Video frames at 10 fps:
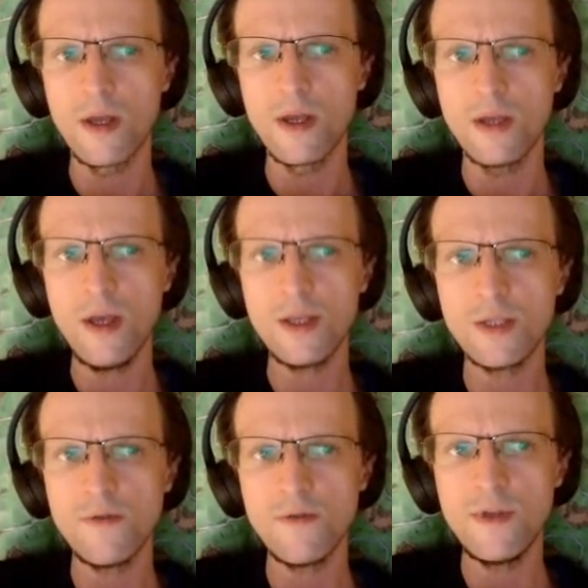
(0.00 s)
Yeah,
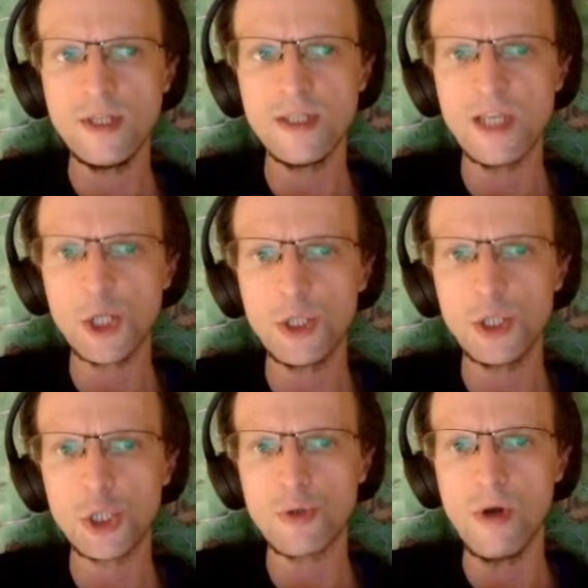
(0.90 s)
so this is actually
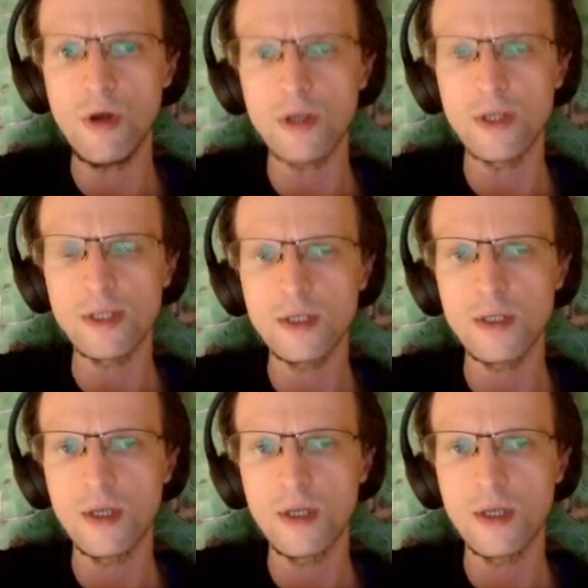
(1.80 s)
strongest.